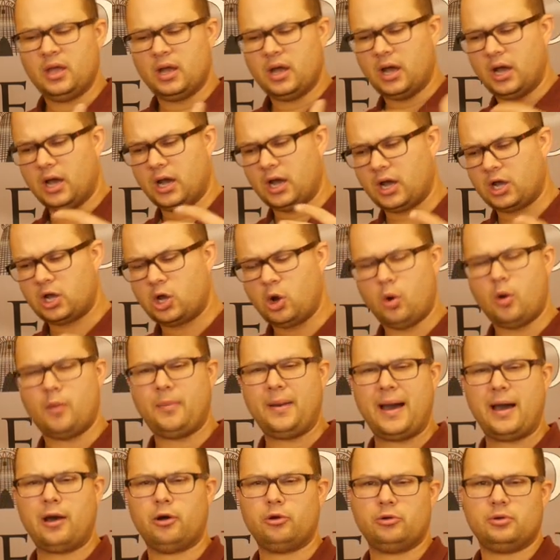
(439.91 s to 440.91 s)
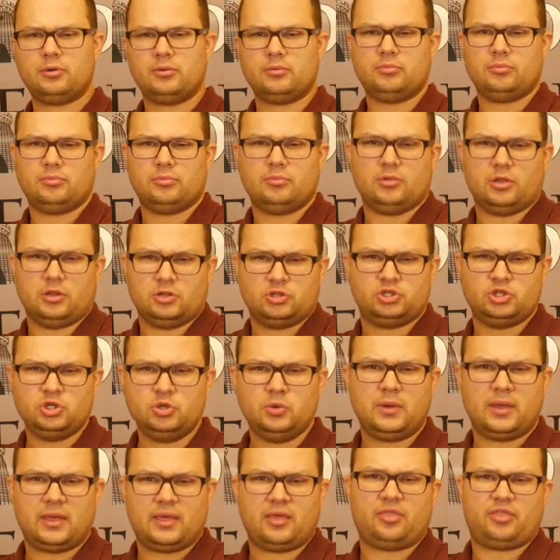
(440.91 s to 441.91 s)
uh, go about uh,
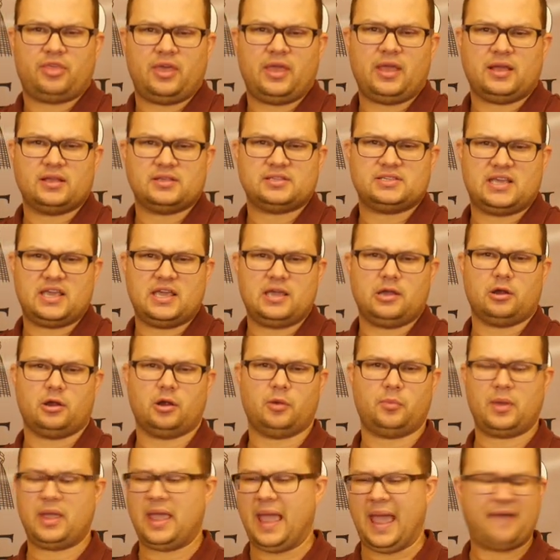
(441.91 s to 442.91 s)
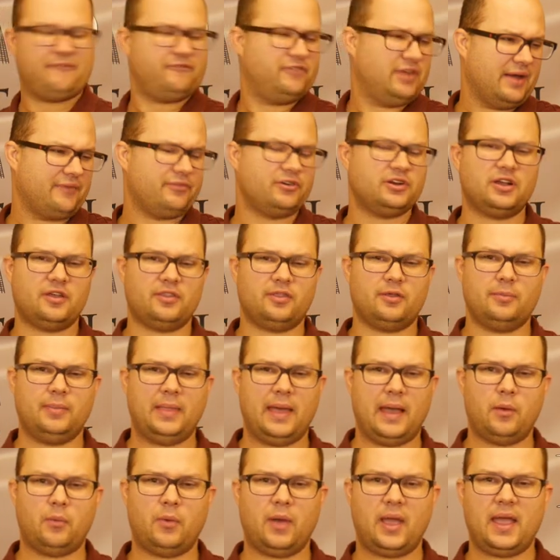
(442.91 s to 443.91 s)
doing things here, and we have never done them
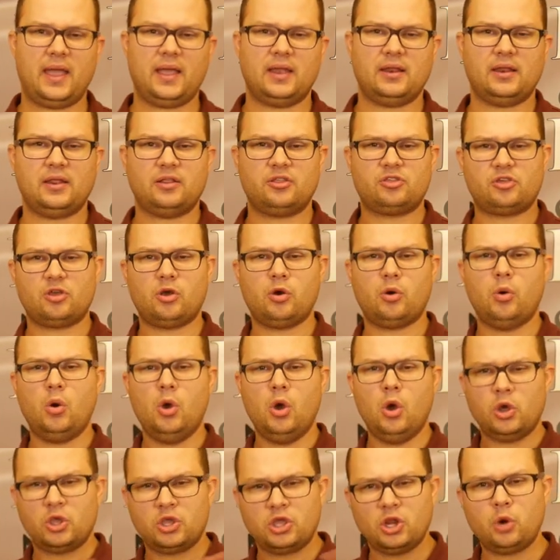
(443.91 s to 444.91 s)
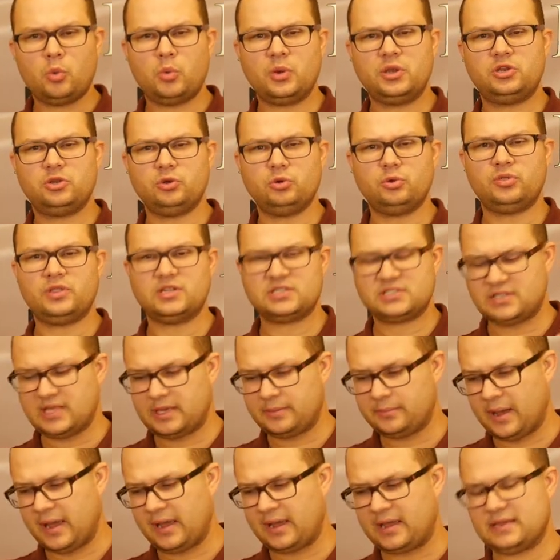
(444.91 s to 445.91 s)
that way. And, and so, you know, we do this
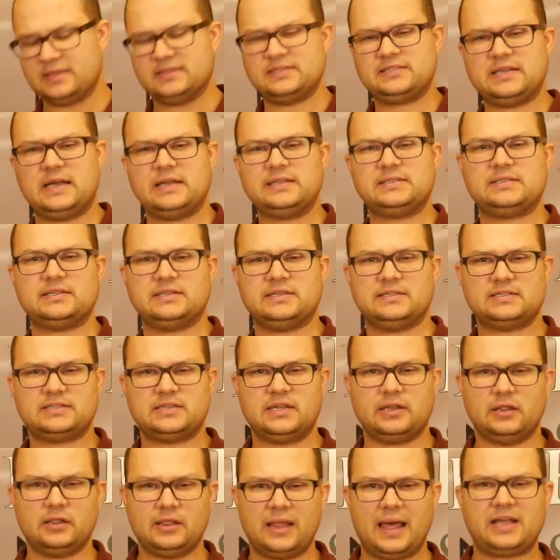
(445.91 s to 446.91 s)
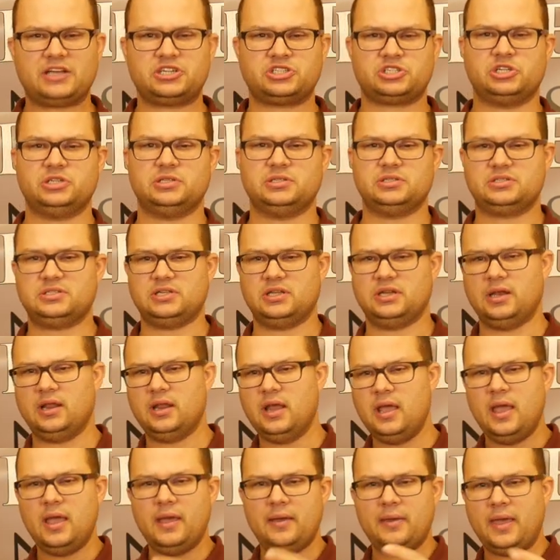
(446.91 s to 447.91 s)
thing by consensus and elections,
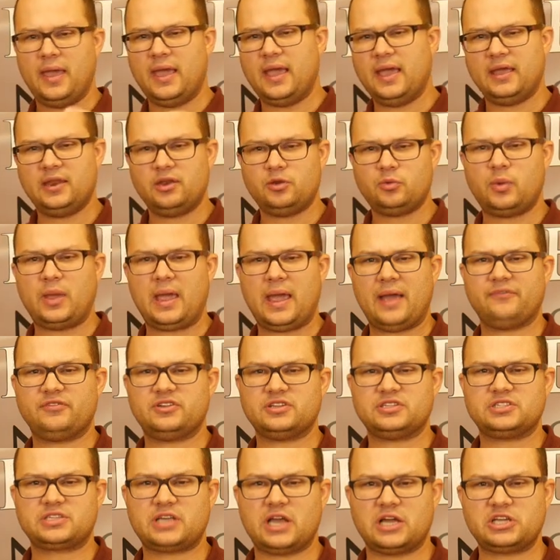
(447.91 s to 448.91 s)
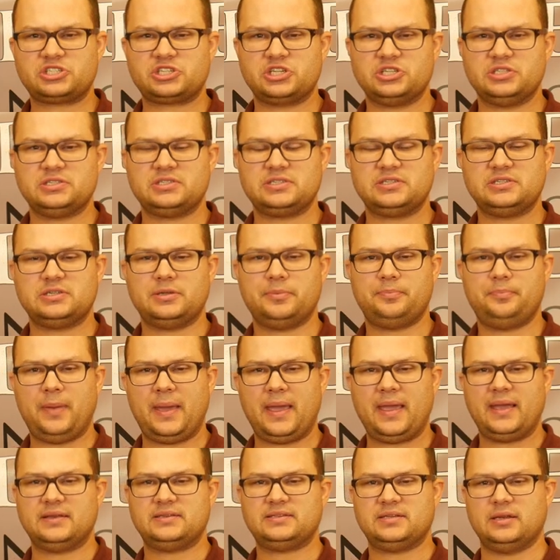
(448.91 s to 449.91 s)
and and we have discussions and
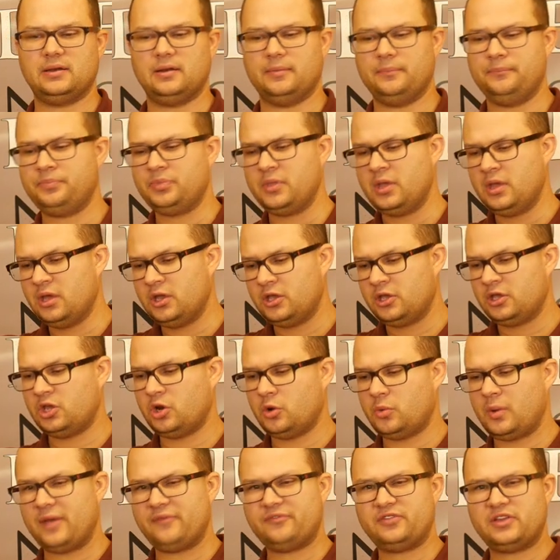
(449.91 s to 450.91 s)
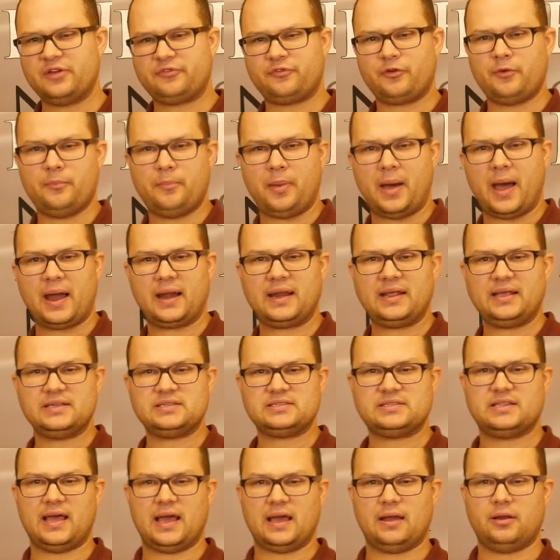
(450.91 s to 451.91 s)
debate, and you know, we have different
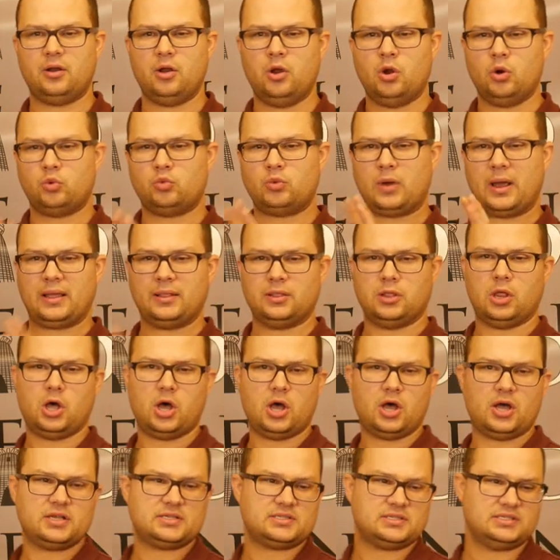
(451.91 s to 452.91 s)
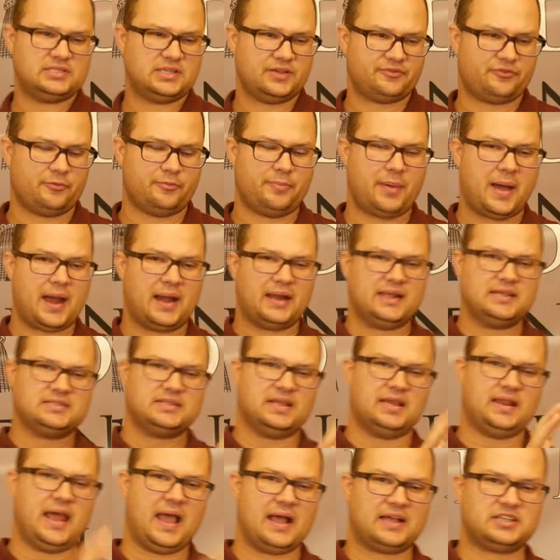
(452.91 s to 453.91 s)
bodies that write laws, and different bodies
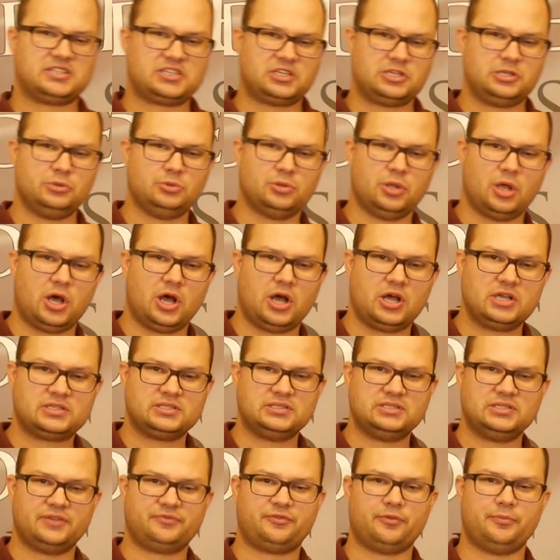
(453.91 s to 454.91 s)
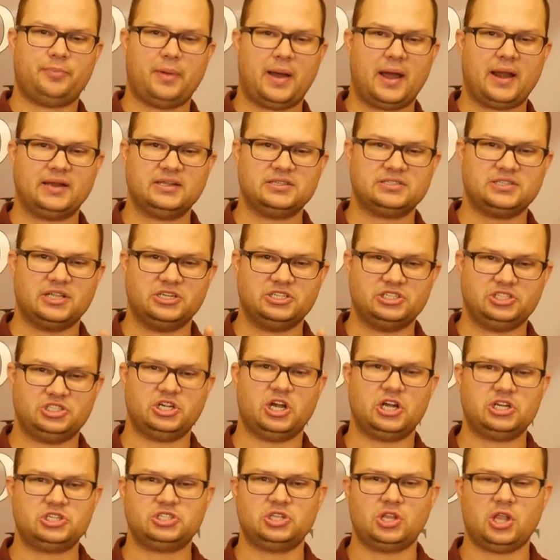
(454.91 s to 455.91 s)
that execute laws, and different bodies that
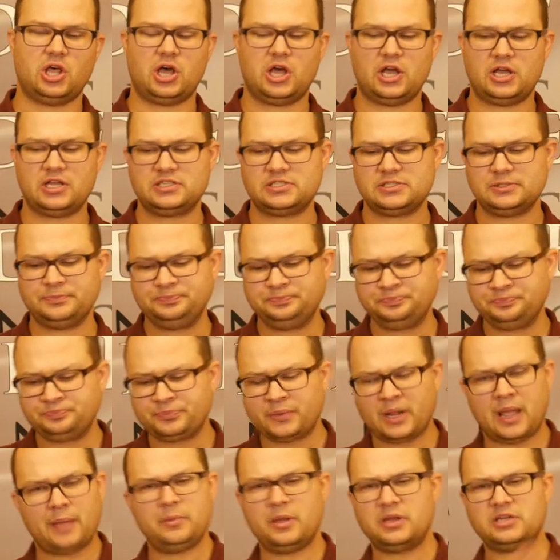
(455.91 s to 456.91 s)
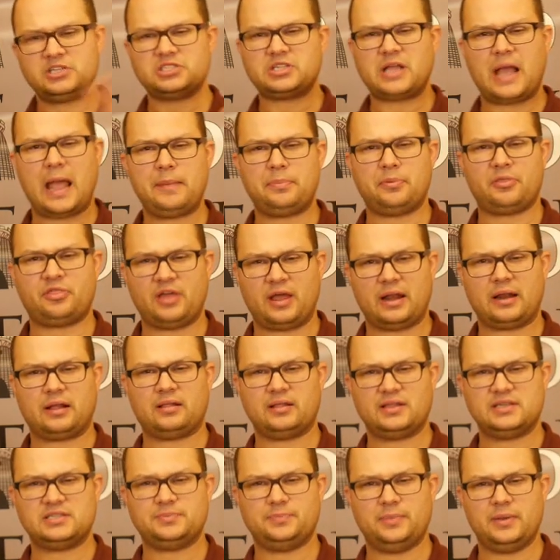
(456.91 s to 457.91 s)
judge laws. I mean, just
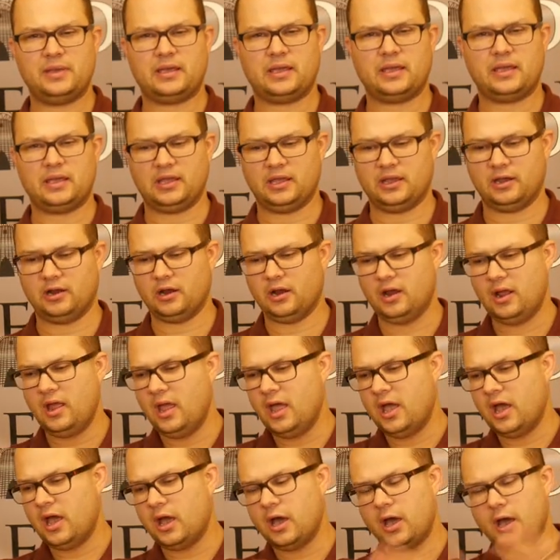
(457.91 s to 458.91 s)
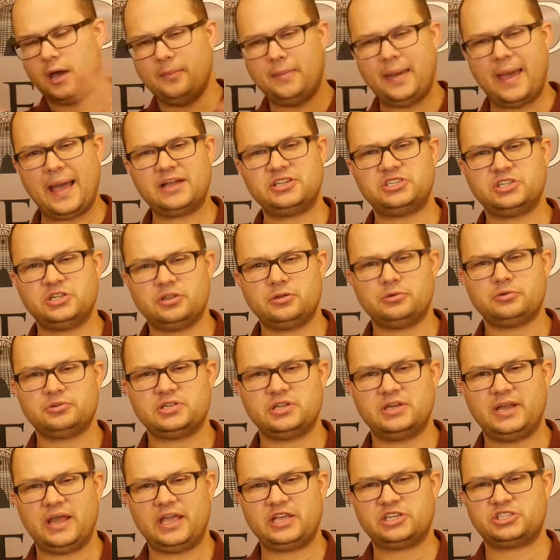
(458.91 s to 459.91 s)
hypothetically speaking here, uh, imagine there was
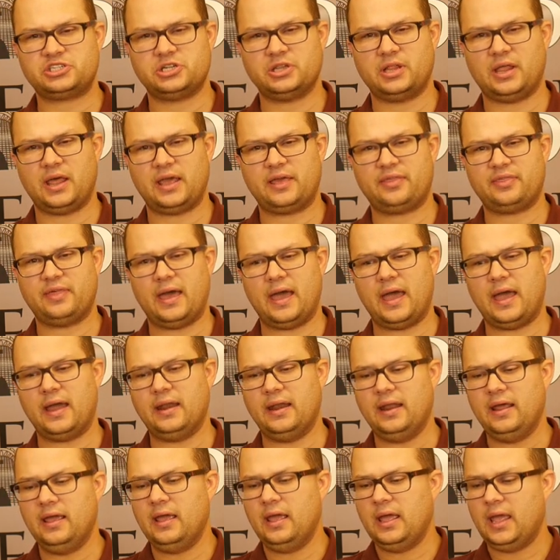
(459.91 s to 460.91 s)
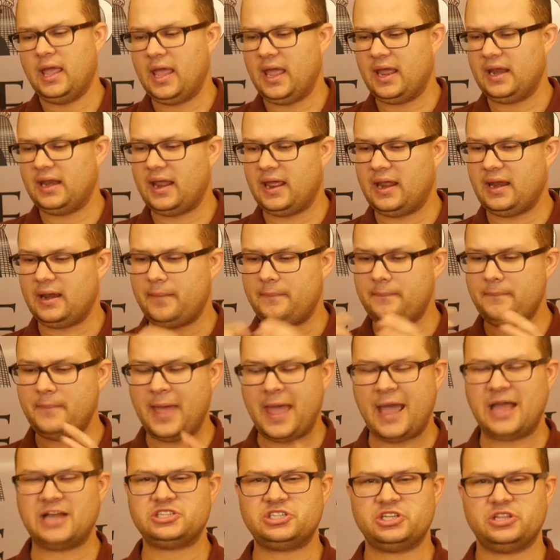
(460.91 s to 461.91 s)
a nation like that, and and
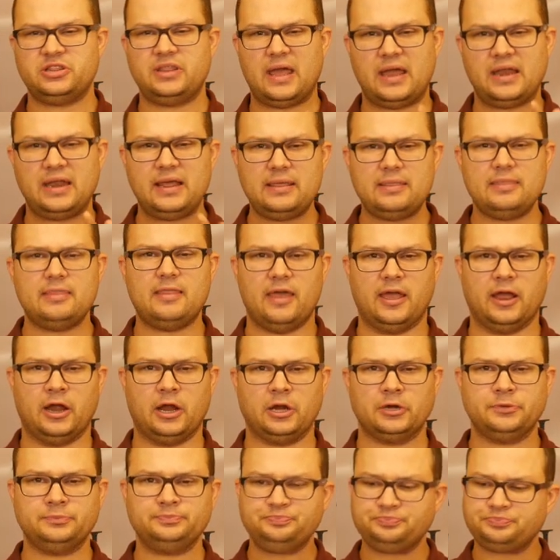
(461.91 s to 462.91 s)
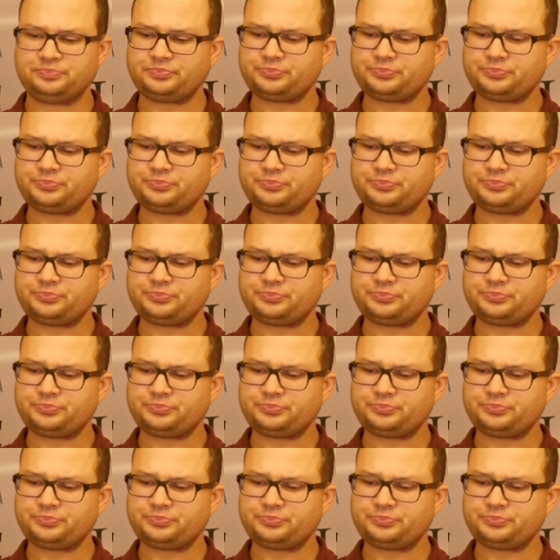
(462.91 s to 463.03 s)
imagine that in there